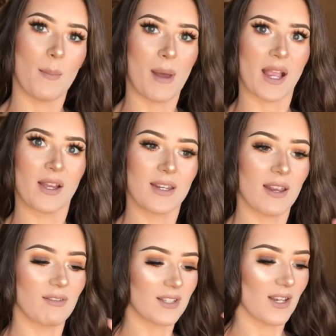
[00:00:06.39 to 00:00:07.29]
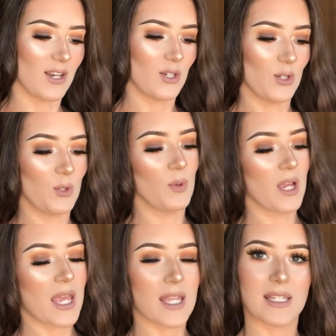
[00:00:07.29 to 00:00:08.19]
and Megan have decided to
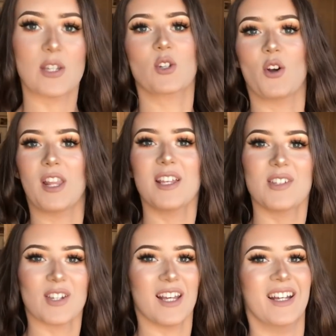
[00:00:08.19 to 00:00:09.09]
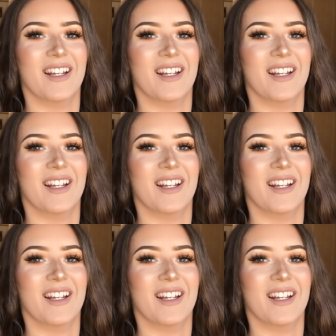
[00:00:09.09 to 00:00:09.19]
ditch college